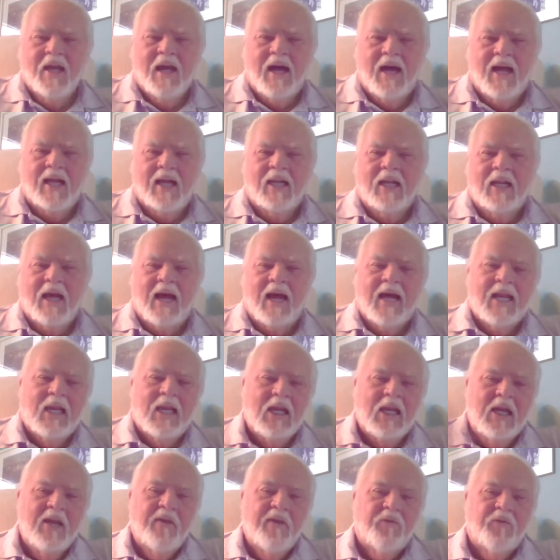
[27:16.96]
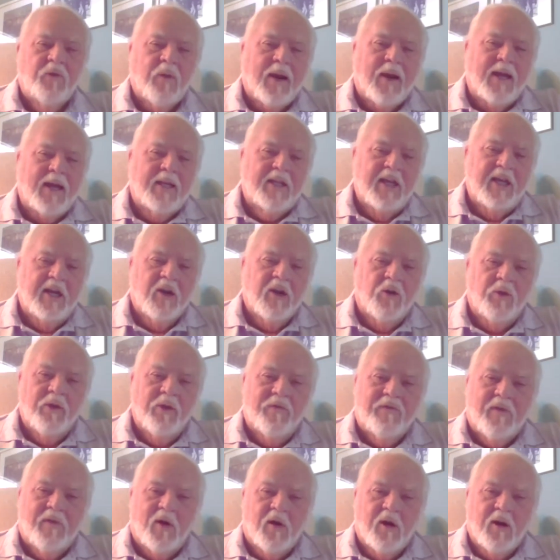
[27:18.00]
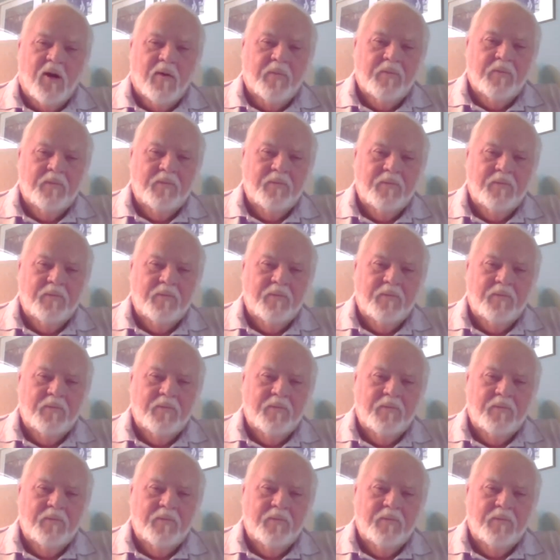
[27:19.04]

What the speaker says: I lived right there on the farm.